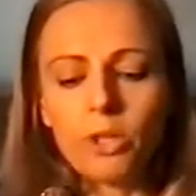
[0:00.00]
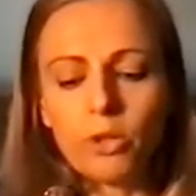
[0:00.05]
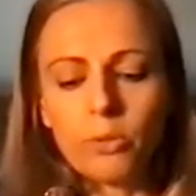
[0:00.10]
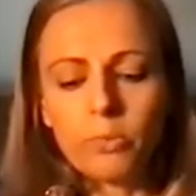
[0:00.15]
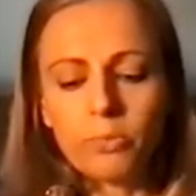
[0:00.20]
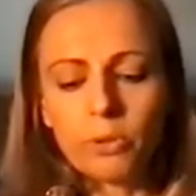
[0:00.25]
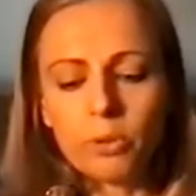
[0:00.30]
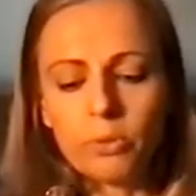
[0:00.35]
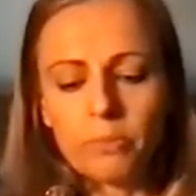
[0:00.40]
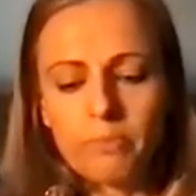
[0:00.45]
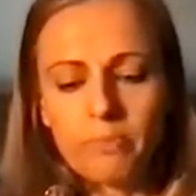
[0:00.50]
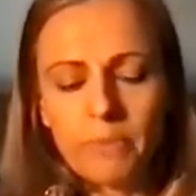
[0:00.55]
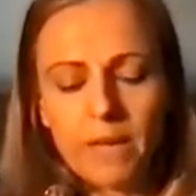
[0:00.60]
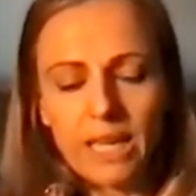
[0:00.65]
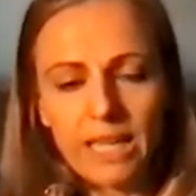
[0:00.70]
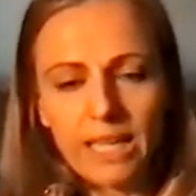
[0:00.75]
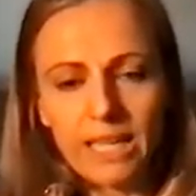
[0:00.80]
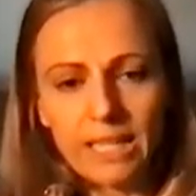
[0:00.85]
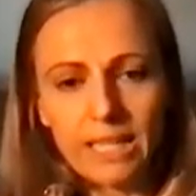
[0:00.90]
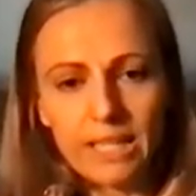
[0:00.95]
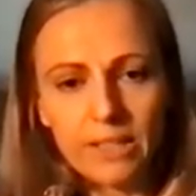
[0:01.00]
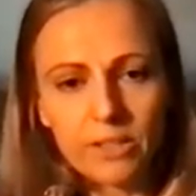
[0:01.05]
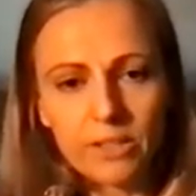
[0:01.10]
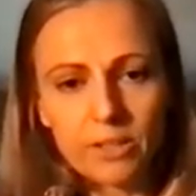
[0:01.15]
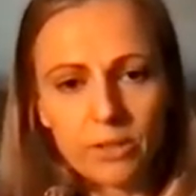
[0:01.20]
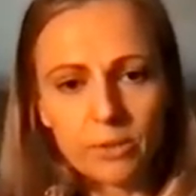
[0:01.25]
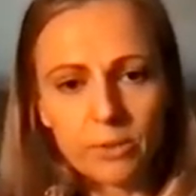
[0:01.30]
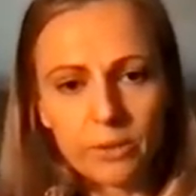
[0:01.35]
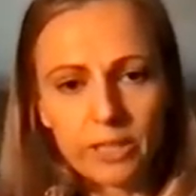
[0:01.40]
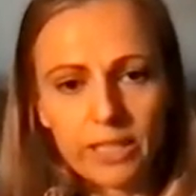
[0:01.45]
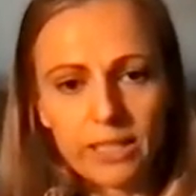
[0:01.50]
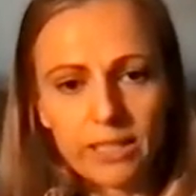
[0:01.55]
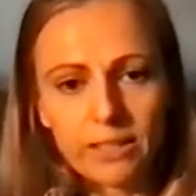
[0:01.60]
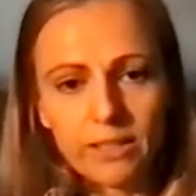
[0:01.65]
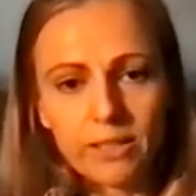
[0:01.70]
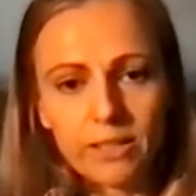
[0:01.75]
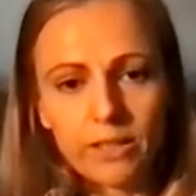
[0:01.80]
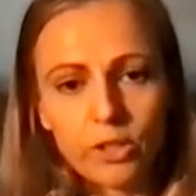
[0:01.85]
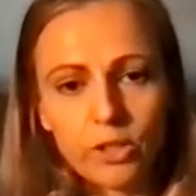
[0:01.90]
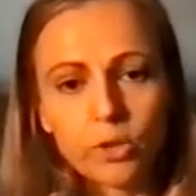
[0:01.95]
the moment you put meaning
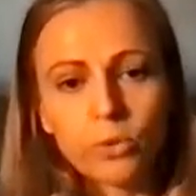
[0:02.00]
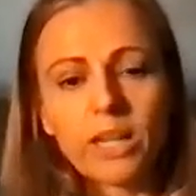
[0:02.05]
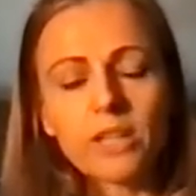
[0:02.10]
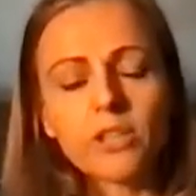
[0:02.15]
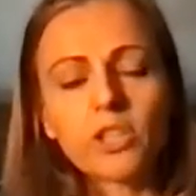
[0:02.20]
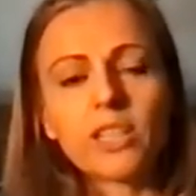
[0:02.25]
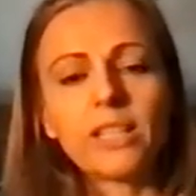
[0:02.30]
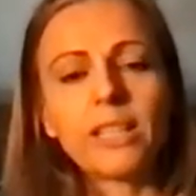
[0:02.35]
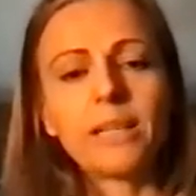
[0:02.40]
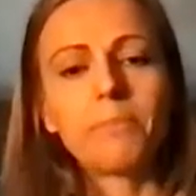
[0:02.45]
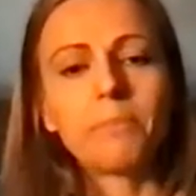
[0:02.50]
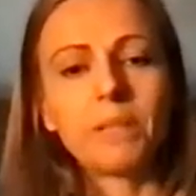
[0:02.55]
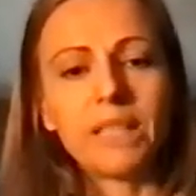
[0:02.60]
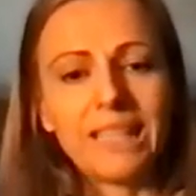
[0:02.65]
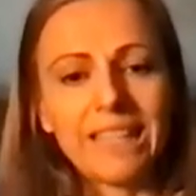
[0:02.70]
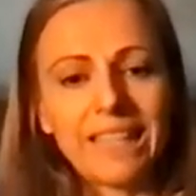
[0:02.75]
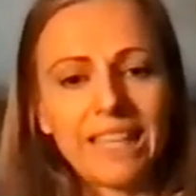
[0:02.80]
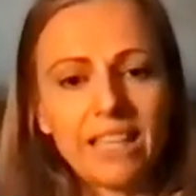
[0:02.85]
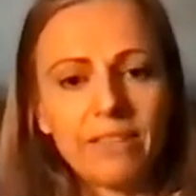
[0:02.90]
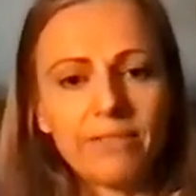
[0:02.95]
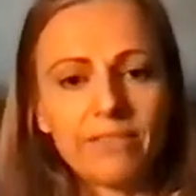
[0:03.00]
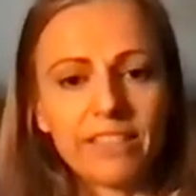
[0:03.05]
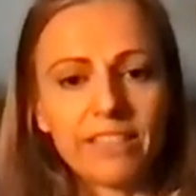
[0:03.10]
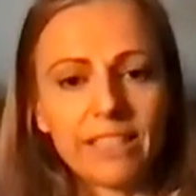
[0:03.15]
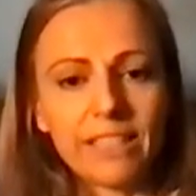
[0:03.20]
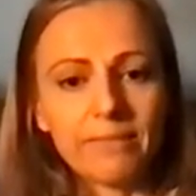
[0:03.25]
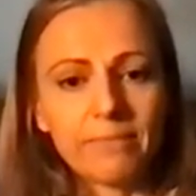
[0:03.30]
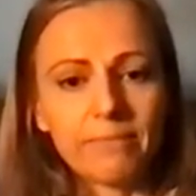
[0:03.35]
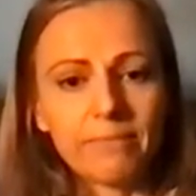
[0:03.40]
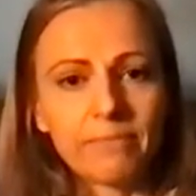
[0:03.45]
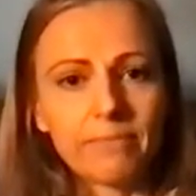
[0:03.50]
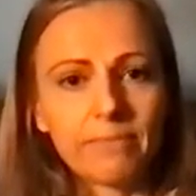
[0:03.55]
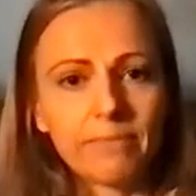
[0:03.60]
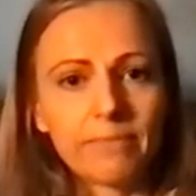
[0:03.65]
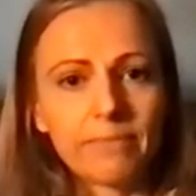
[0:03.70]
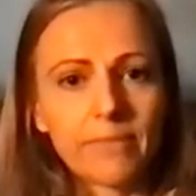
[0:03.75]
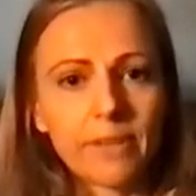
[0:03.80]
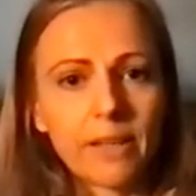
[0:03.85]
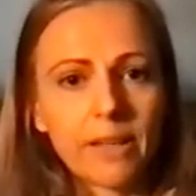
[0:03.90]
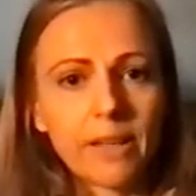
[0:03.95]
to it, you actually believe it.
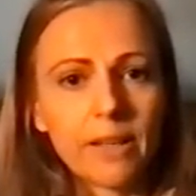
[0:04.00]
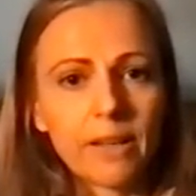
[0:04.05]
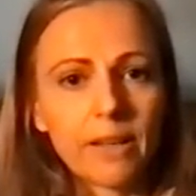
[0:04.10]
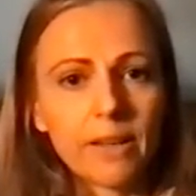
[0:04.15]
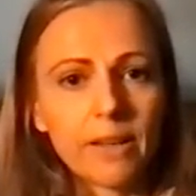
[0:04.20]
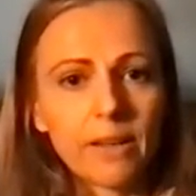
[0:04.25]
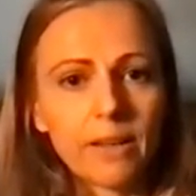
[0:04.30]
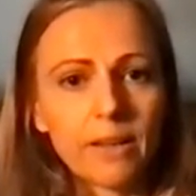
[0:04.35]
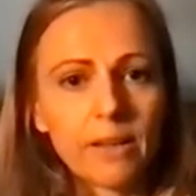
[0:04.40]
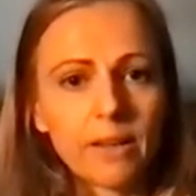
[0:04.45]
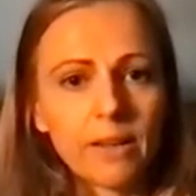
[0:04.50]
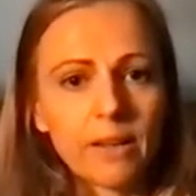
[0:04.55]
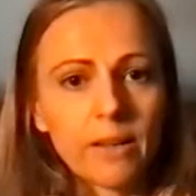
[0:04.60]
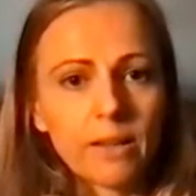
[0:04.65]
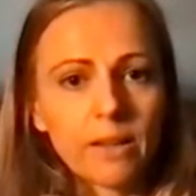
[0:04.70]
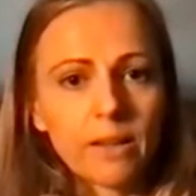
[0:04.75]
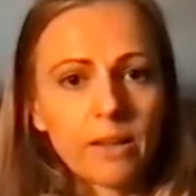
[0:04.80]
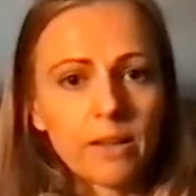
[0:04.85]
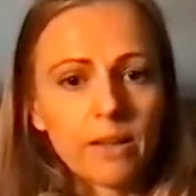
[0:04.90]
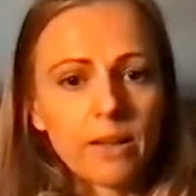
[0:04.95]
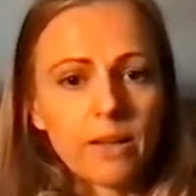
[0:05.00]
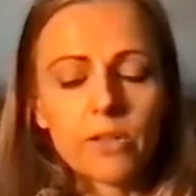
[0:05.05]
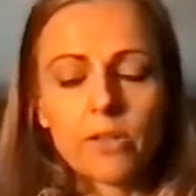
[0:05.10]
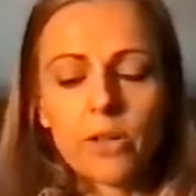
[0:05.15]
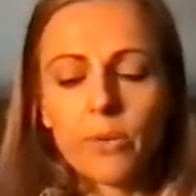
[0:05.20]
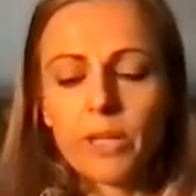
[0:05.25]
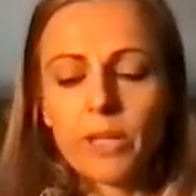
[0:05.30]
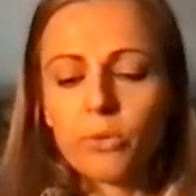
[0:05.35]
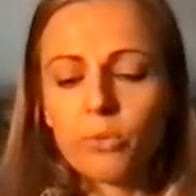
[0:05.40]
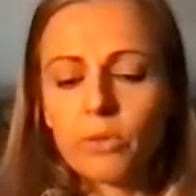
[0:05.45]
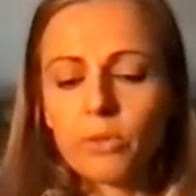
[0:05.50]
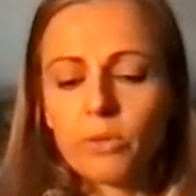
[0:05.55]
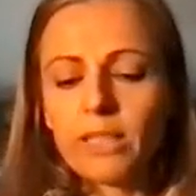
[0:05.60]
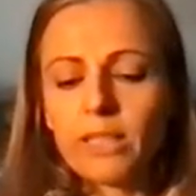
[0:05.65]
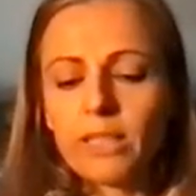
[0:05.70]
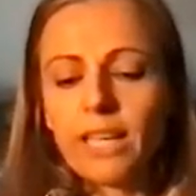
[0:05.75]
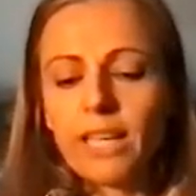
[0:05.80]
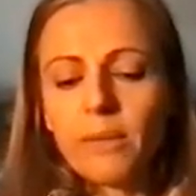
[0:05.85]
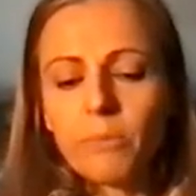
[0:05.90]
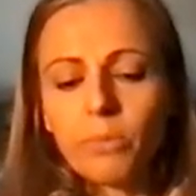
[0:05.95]
So it's really
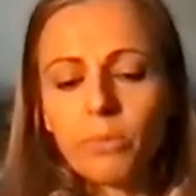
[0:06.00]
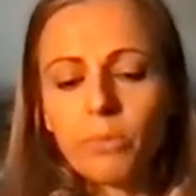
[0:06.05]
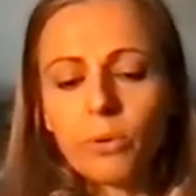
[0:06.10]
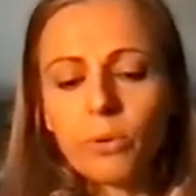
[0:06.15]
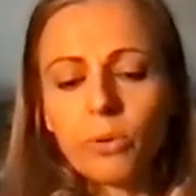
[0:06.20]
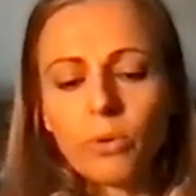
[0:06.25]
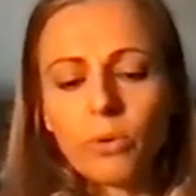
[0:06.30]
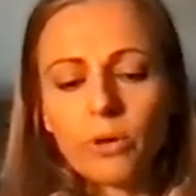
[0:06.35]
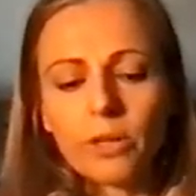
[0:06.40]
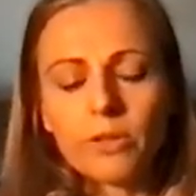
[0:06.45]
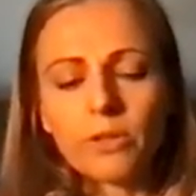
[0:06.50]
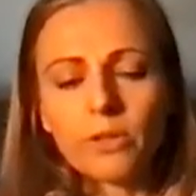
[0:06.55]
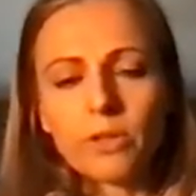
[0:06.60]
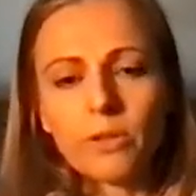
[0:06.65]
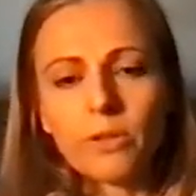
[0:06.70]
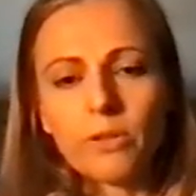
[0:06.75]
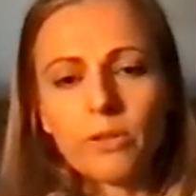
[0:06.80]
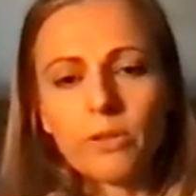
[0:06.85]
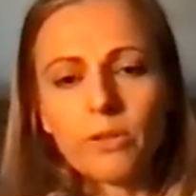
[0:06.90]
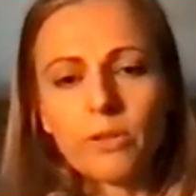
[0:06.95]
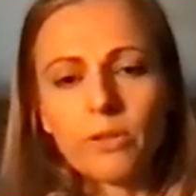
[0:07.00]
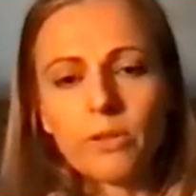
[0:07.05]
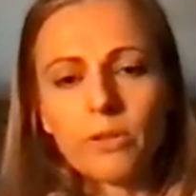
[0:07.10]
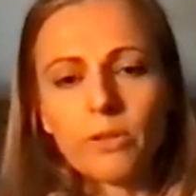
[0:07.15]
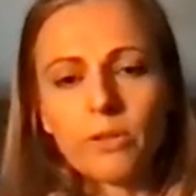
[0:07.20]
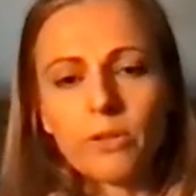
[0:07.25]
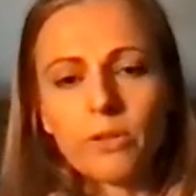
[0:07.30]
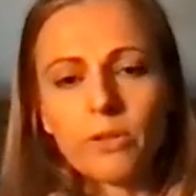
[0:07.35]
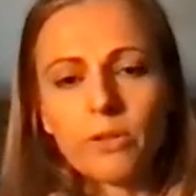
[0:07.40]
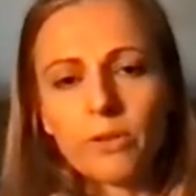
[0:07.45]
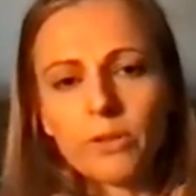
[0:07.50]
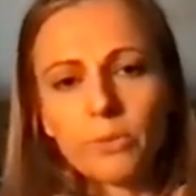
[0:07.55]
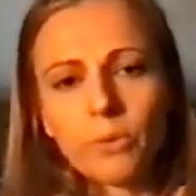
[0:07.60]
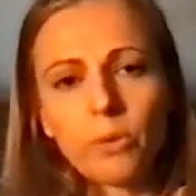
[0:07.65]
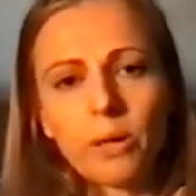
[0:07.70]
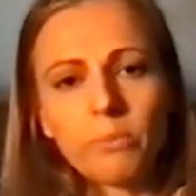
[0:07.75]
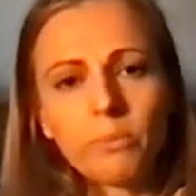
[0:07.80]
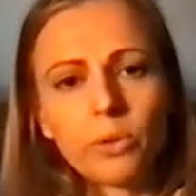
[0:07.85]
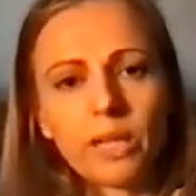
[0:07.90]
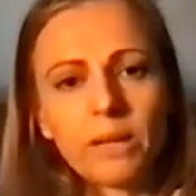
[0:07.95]
important to know what we're putting
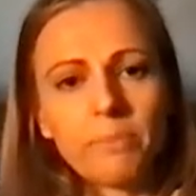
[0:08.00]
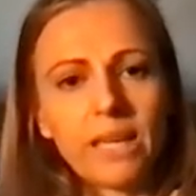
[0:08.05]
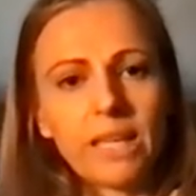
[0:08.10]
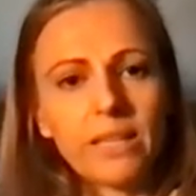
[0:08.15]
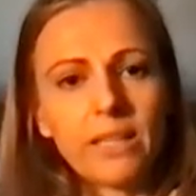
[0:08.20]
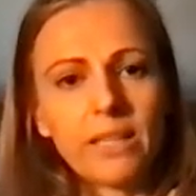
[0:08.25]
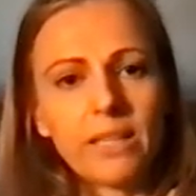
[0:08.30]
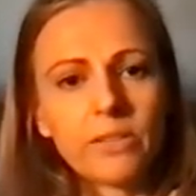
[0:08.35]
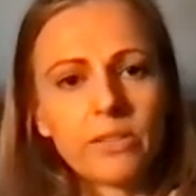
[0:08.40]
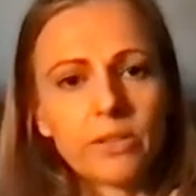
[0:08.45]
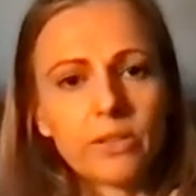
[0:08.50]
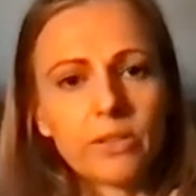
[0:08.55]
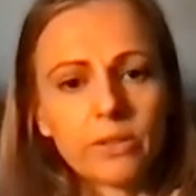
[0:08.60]
meaning to.